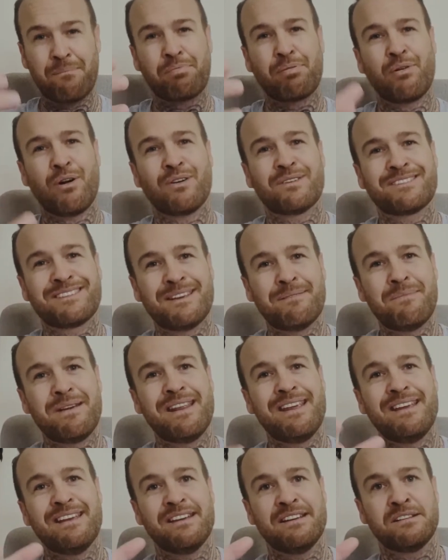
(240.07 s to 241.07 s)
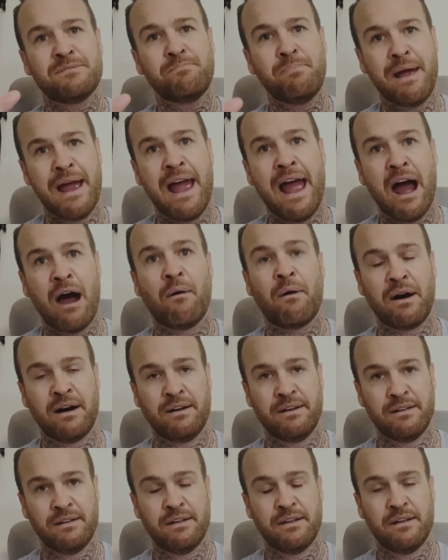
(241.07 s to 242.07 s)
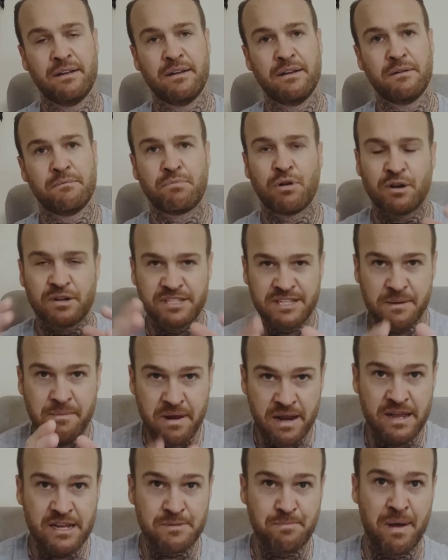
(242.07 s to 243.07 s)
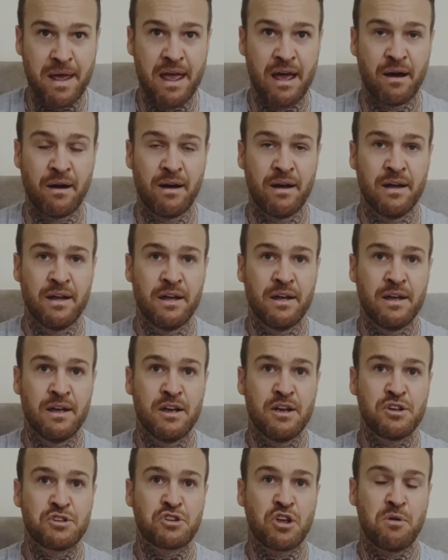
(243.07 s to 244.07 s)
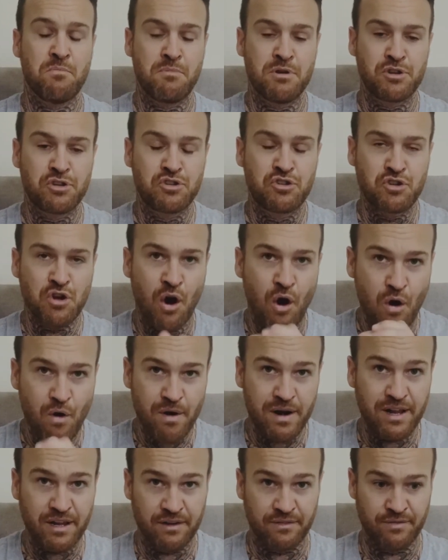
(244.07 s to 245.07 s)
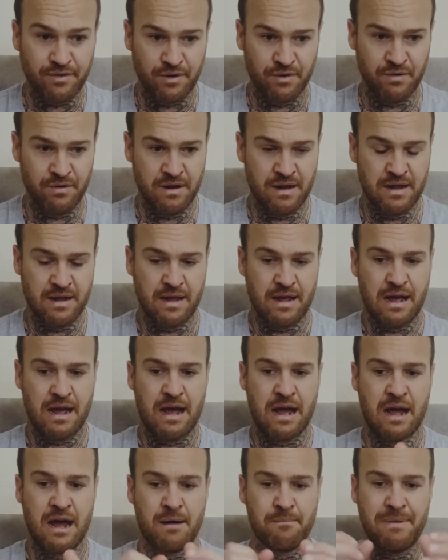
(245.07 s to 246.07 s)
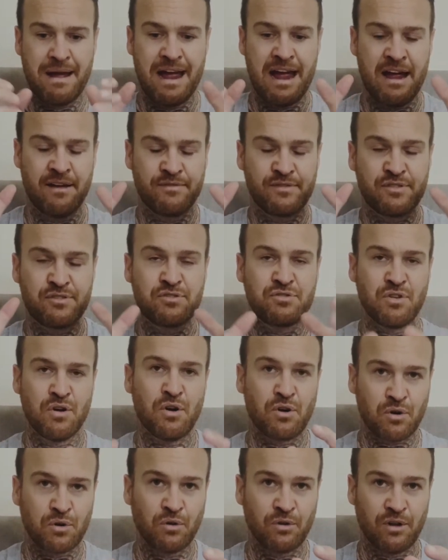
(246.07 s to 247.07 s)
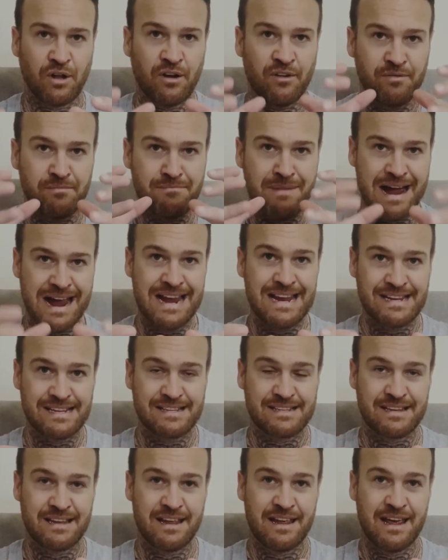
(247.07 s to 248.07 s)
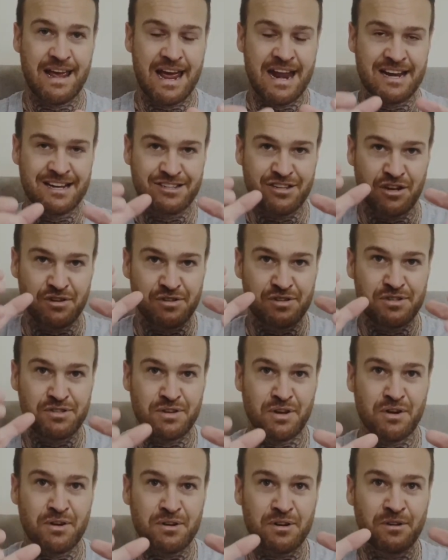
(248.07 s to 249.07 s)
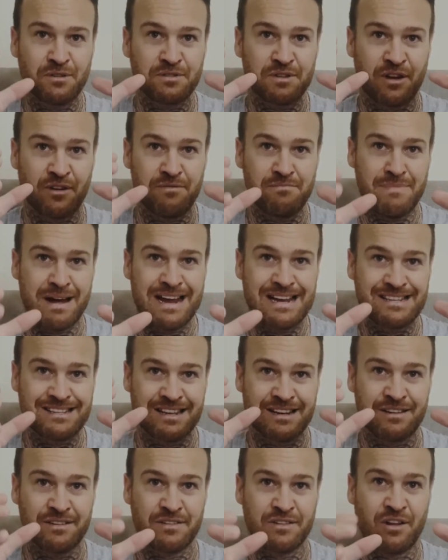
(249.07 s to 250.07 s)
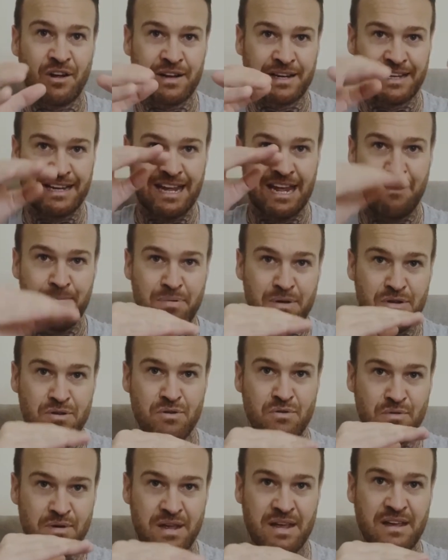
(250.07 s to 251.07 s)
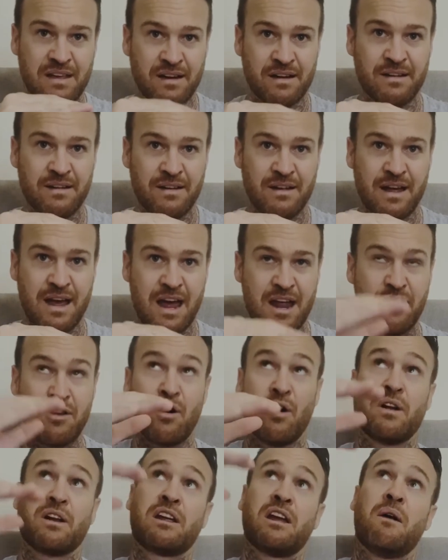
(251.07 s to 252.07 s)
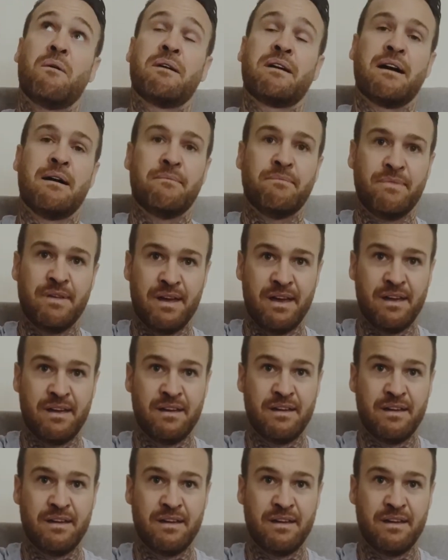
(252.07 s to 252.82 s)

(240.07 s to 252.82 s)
proximity is power. Proximity is power. So majority of you have circle of mates, and it's those circles of mates that are like keeping you here and not going up there.